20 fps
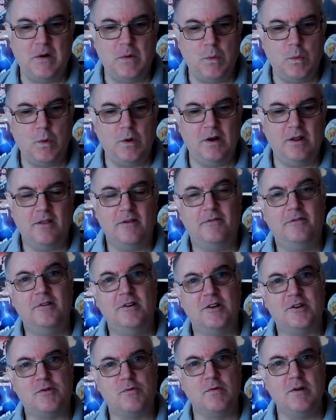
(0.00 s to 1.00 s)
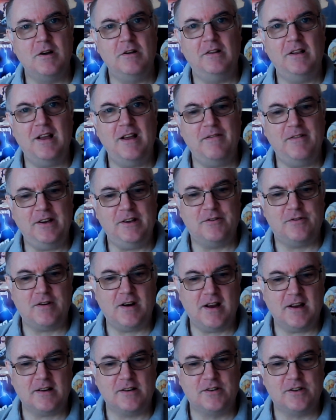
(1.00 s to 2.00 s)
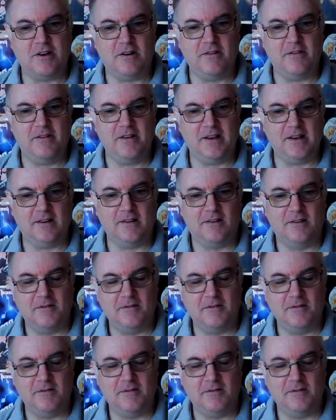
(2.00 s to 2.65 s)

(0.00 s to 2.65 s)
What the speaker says: one of the first real heavy tracks, I think,